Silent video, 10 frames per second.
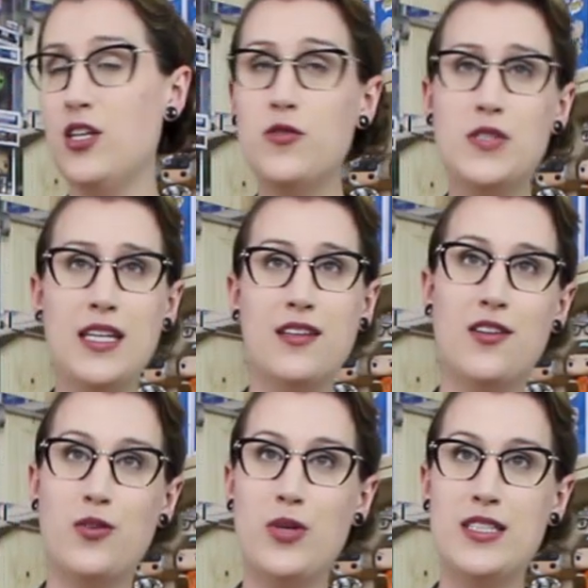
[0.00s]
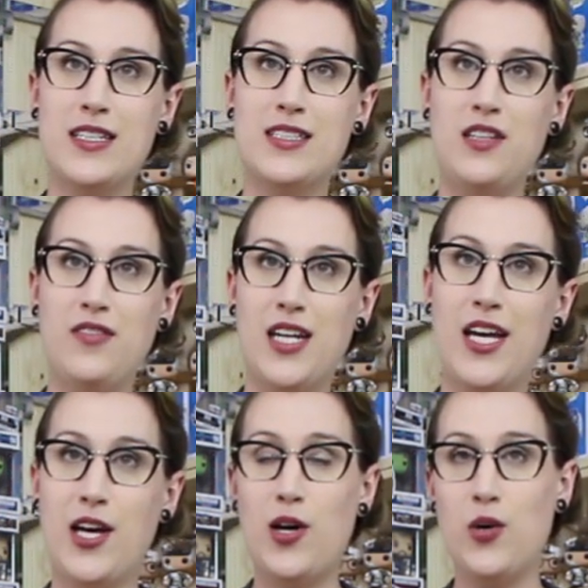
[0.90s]
You've seen the 360
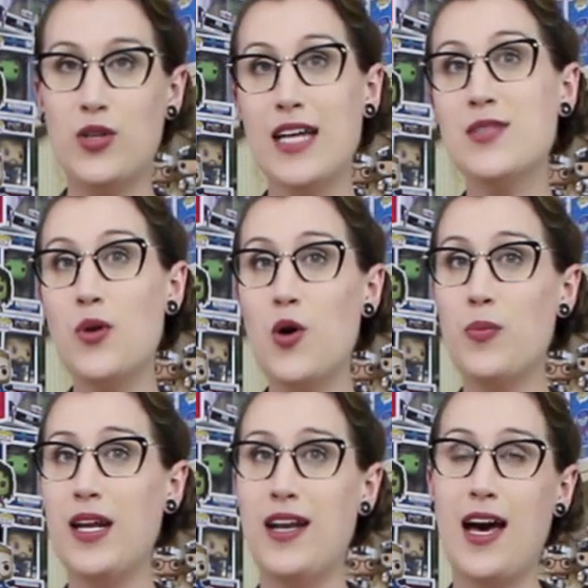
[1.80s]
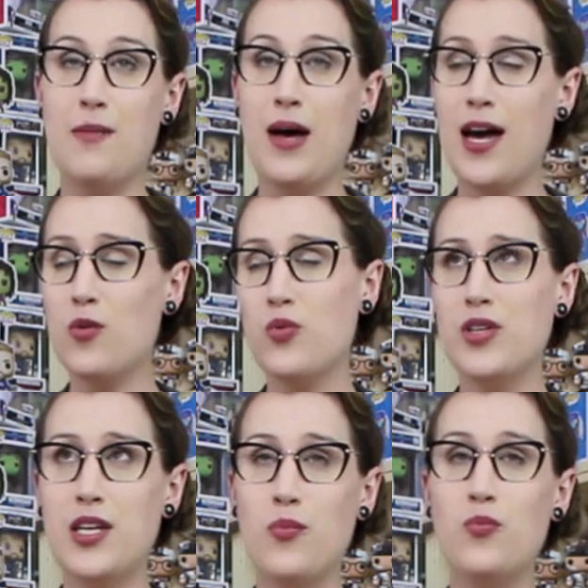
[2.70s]
video. Let's open it up. I
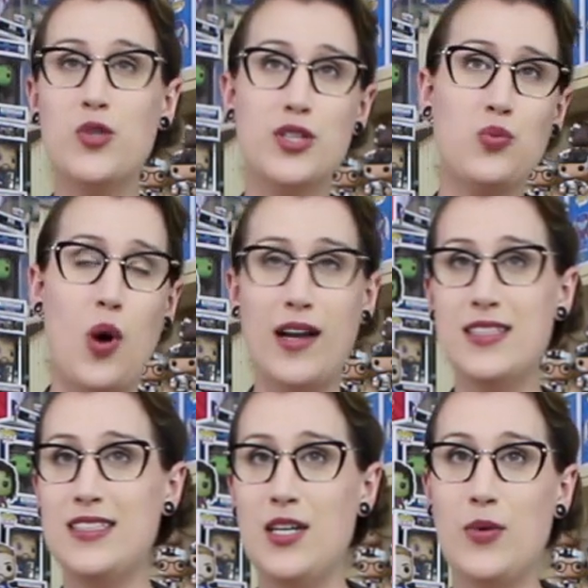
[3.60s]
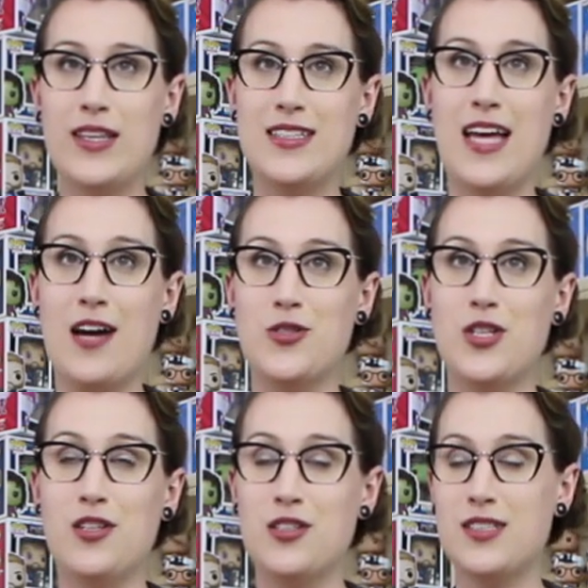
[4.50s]
really just want to see what this
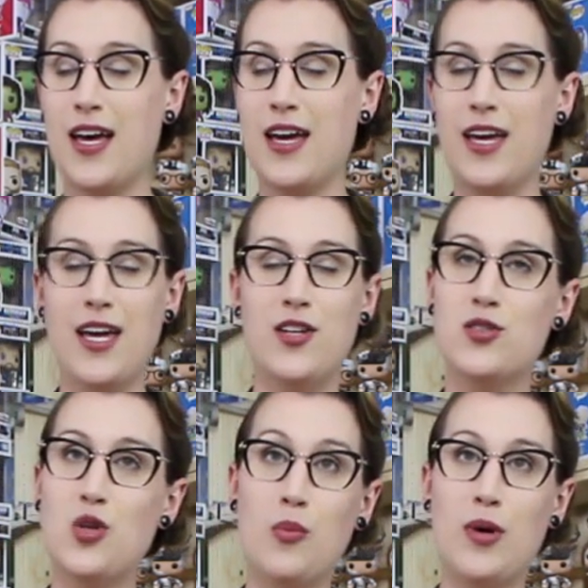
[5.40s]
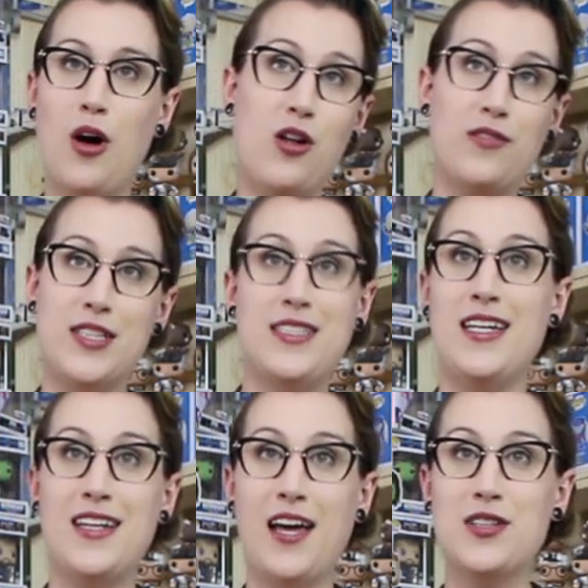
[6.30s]
actually looks like in some, all of its
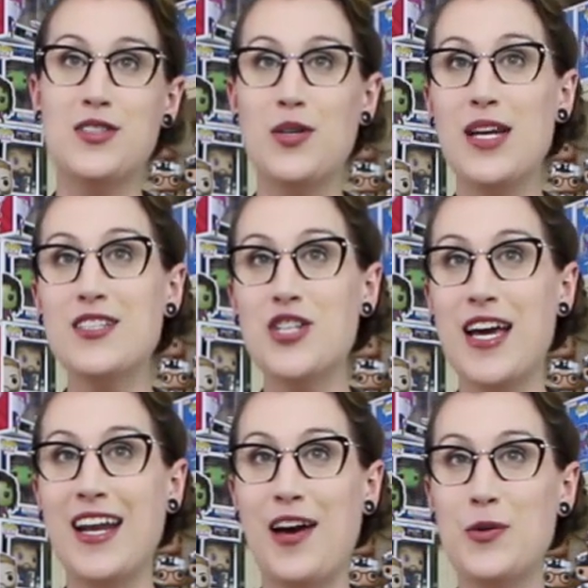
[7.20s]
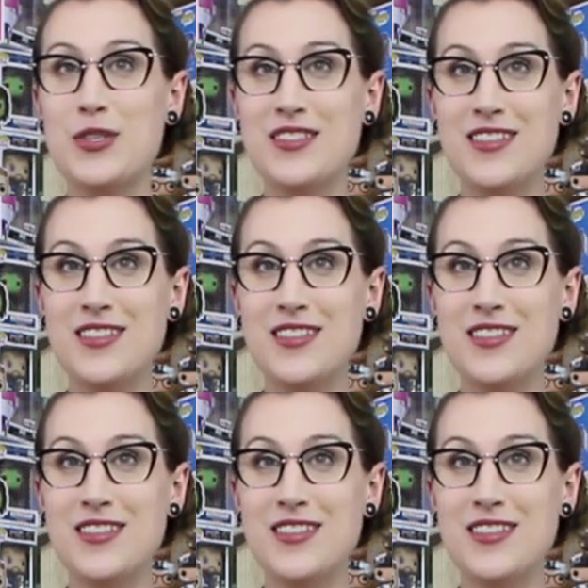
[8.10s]
details. So let's check it out.